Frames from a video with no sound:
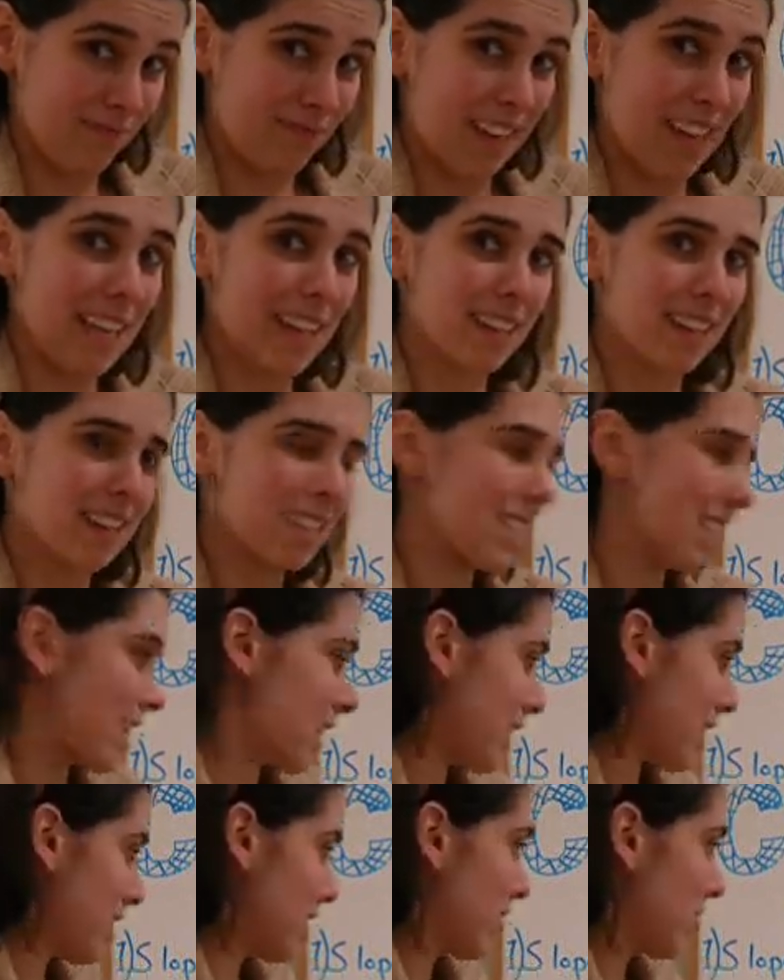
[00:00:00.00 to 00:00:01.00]
right? Because
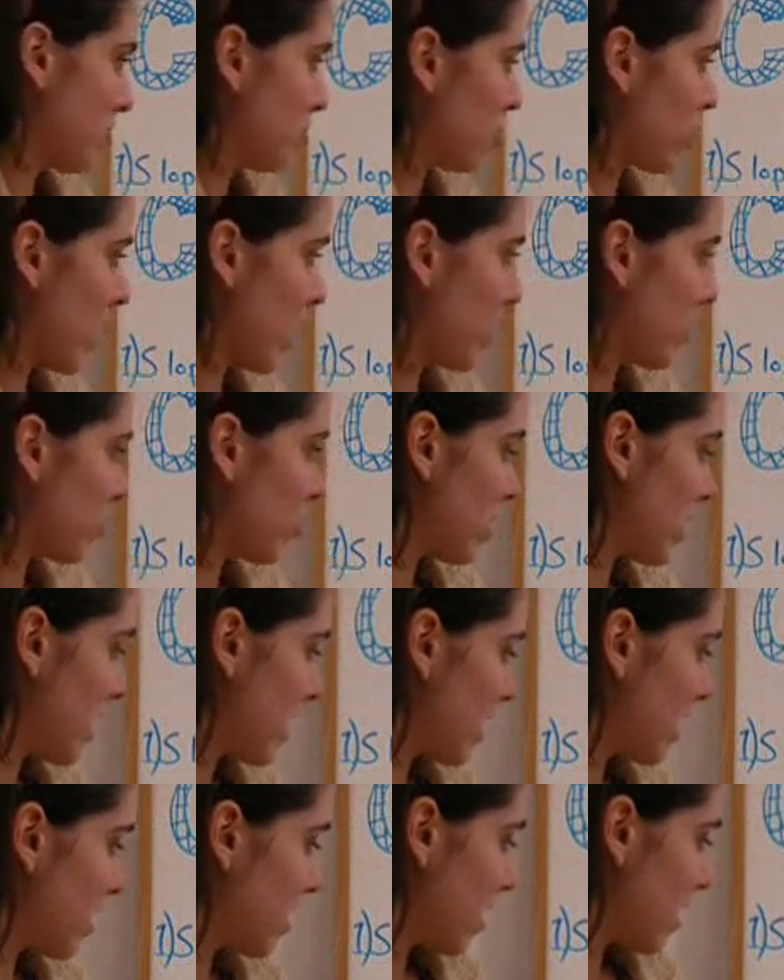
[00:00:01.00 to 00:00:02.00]
it's change
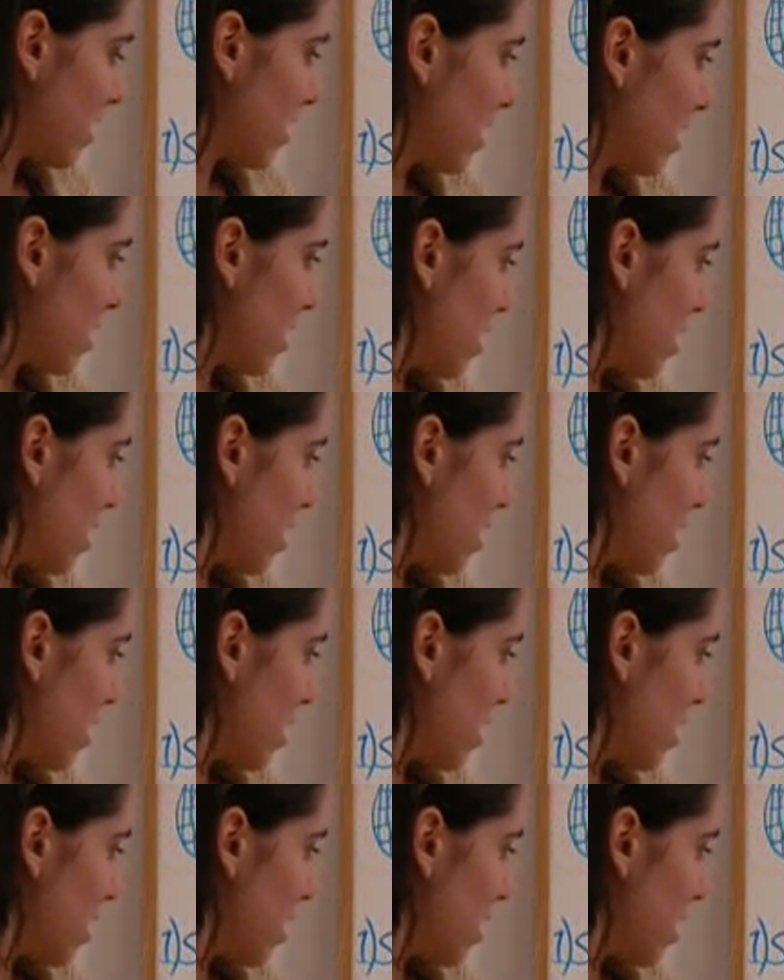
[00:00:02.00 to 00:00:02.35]
in